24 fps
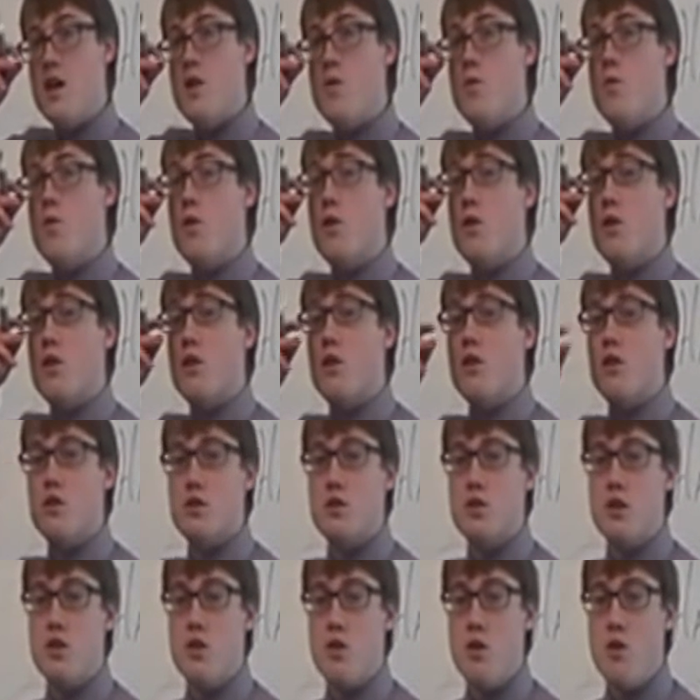were
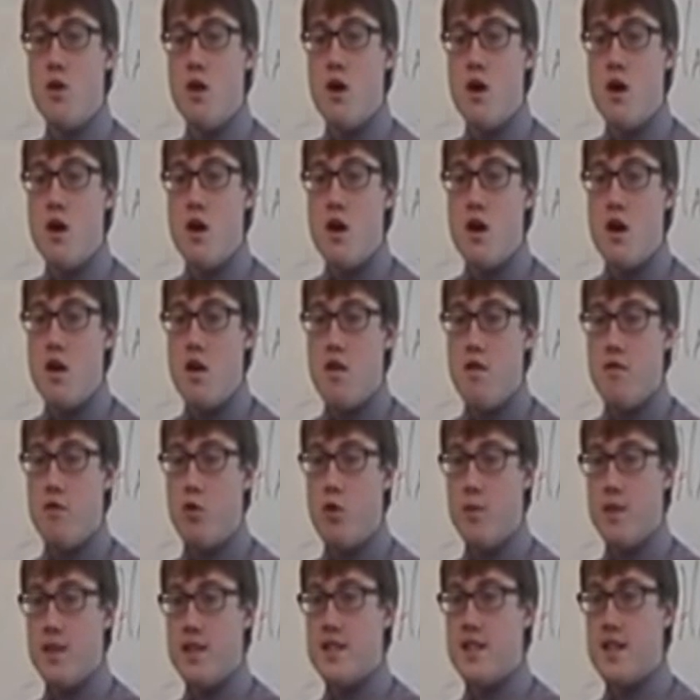also of
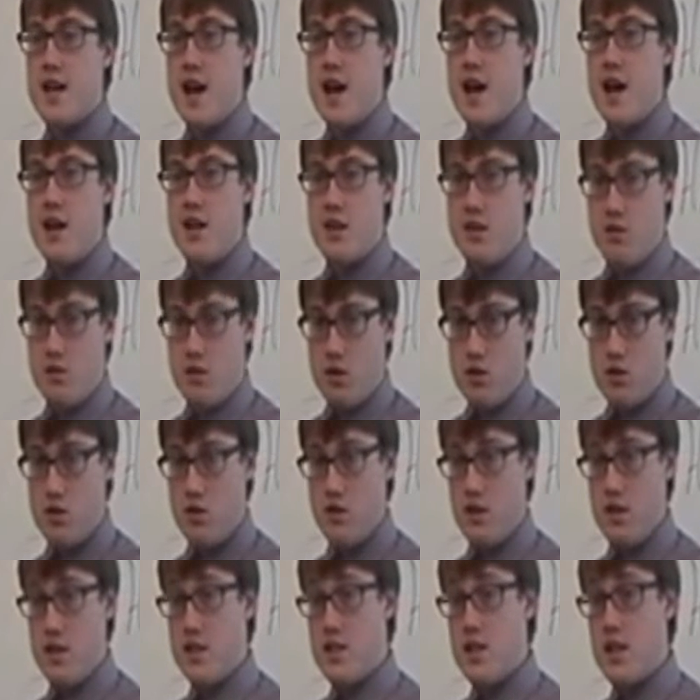Norman stock. They were also
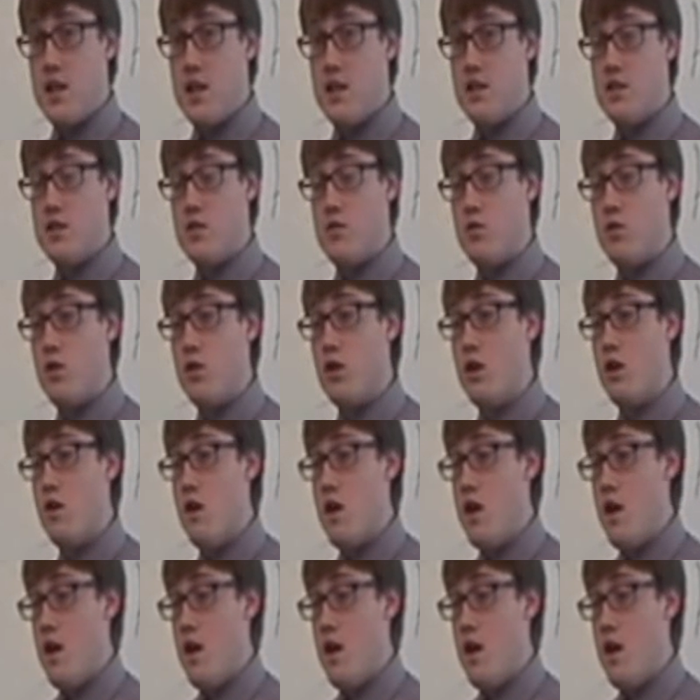the descendants of Rollo.